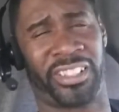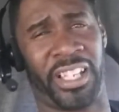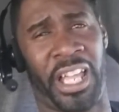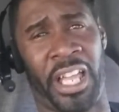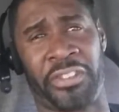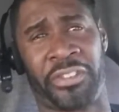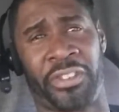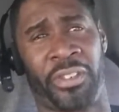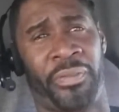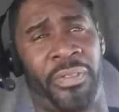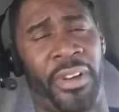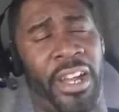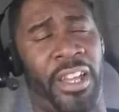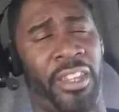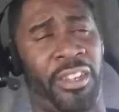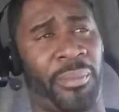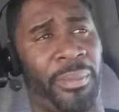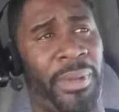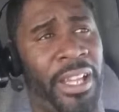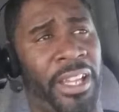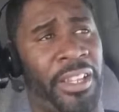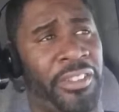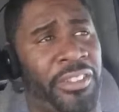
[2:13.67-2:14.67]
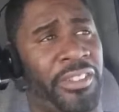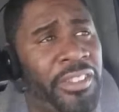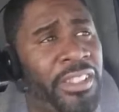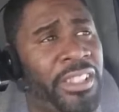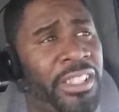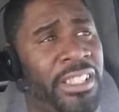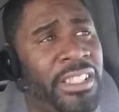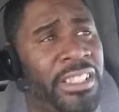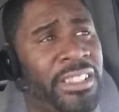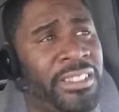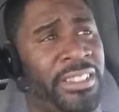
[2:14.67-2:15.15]
classify them as.
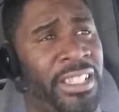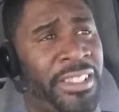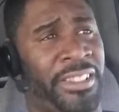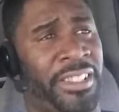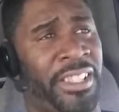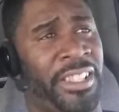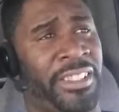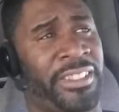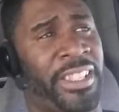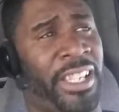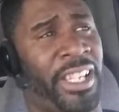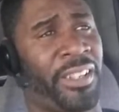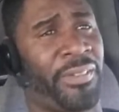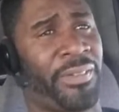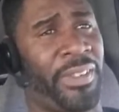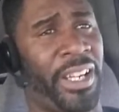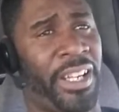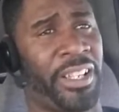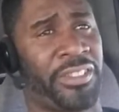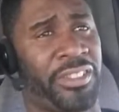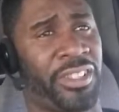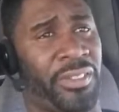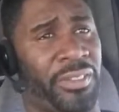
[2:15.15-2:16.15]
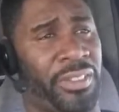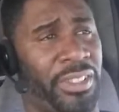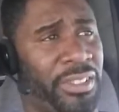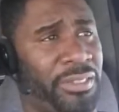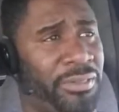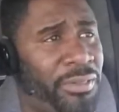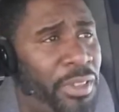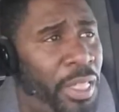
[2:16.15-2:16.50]
They tend to take advantage of it.